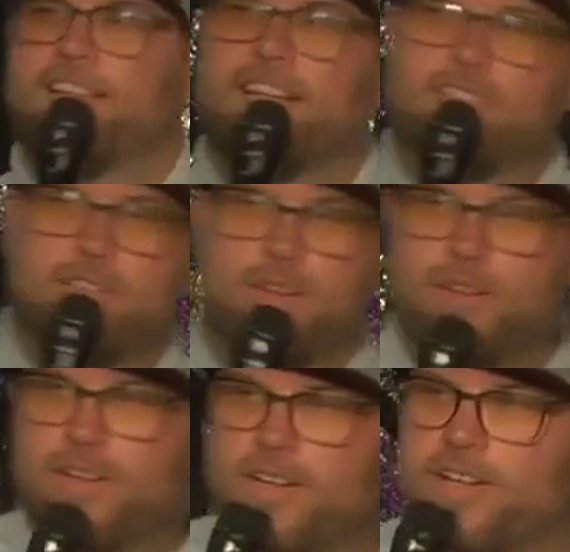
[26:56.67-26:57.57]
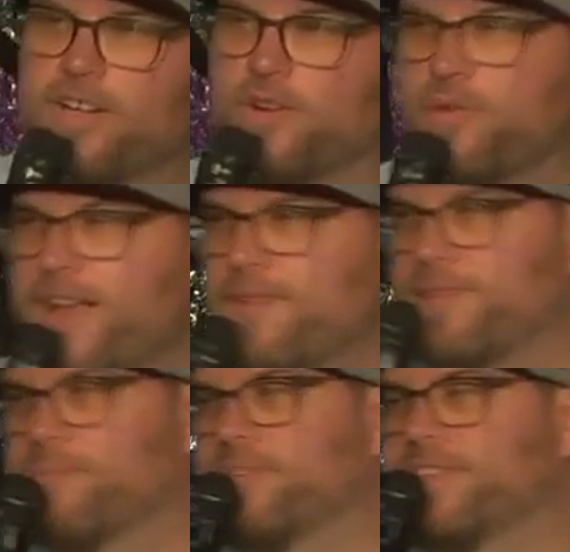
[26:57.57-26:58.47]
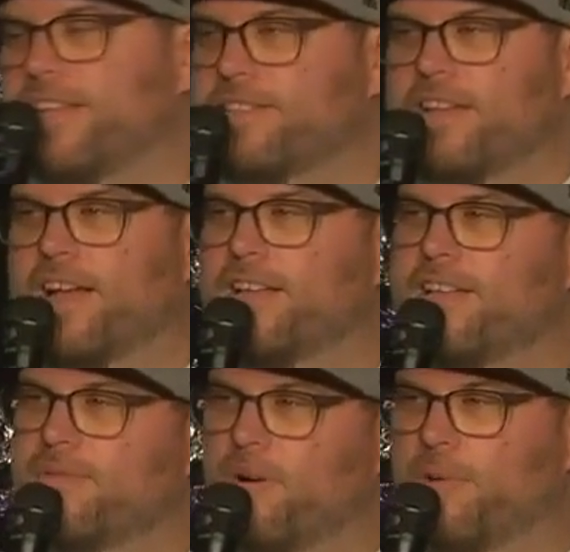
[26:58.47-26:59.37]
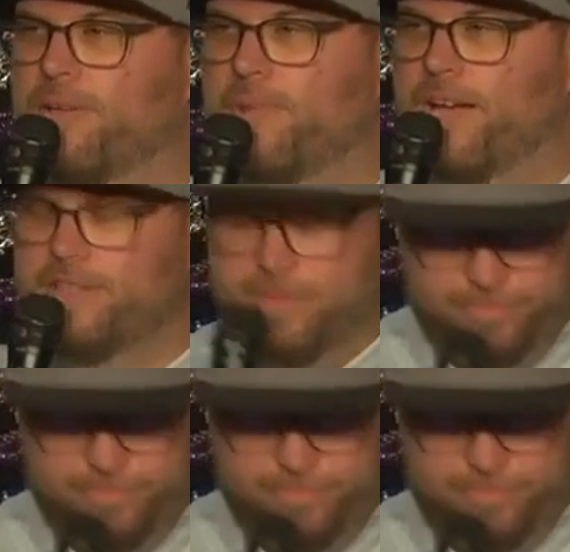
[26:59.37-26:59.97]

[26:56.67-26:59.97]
It's all gravy, but that's not what we imagine.